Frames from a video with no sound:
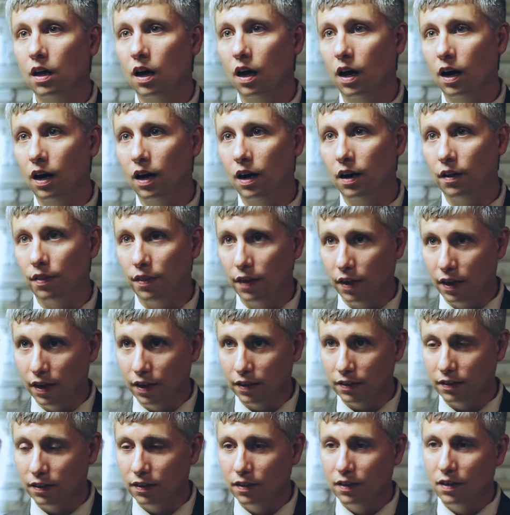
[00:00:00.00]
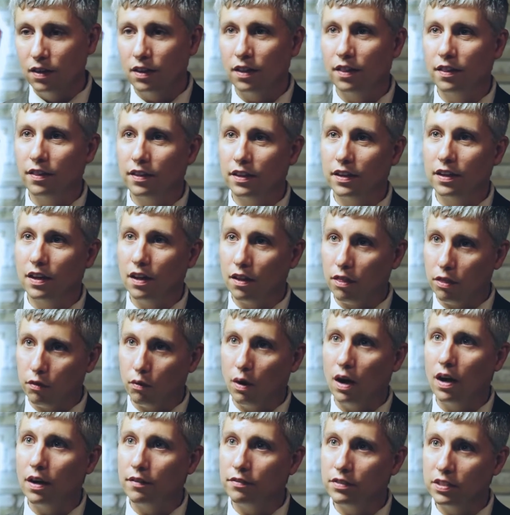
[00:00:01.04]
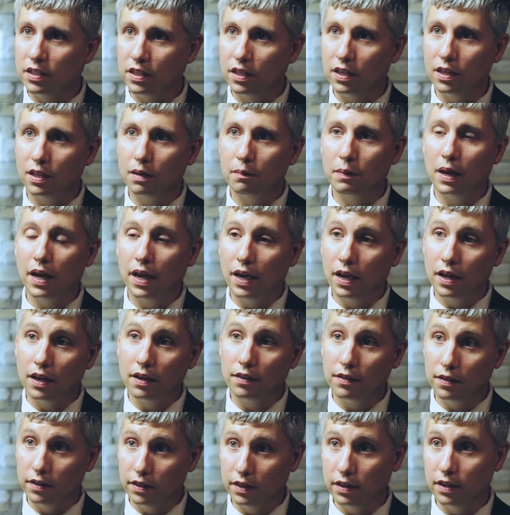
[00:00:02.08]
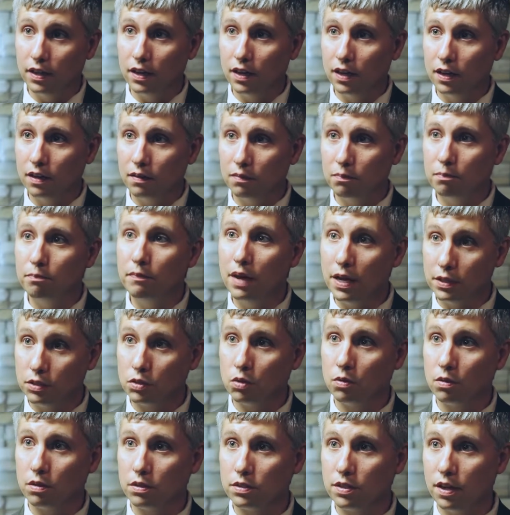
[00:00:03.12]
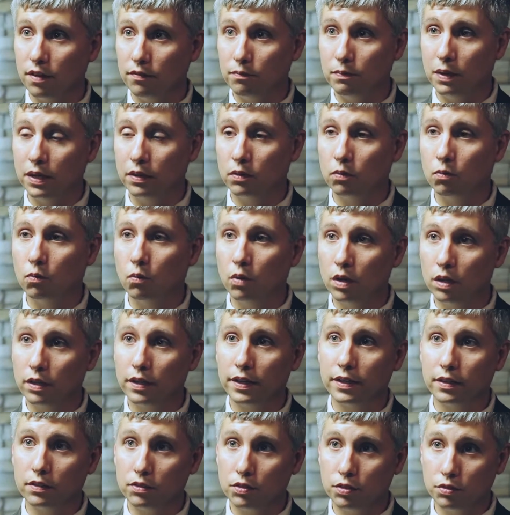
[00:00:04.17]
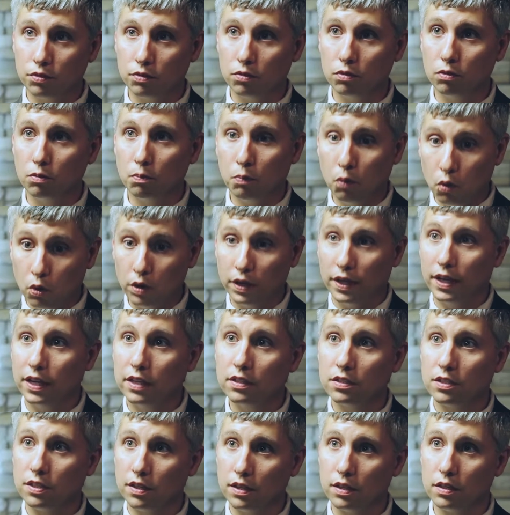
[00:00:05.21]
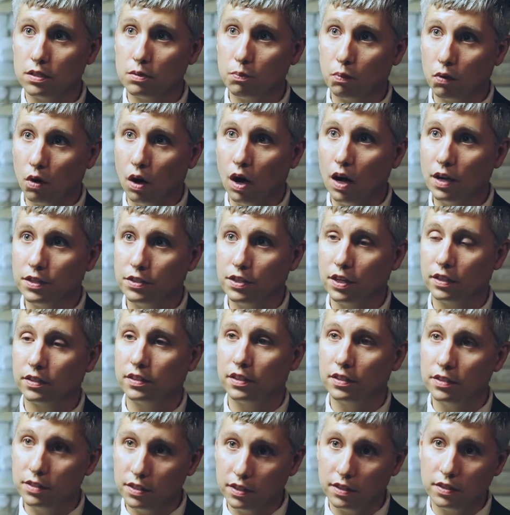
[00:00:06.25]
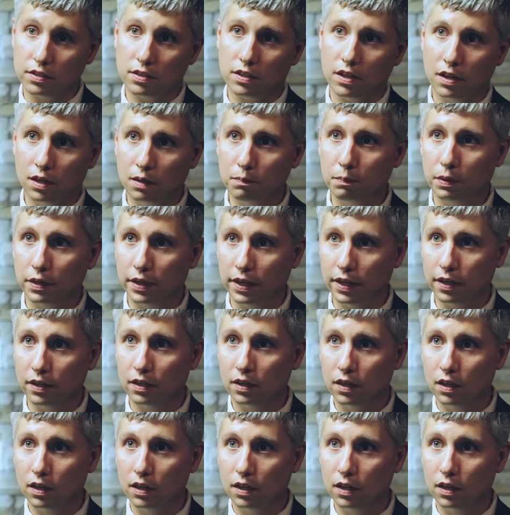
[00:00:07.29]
uh, that the uh, Thrive team and the uh, mentors have been willing to put into this project, into this company.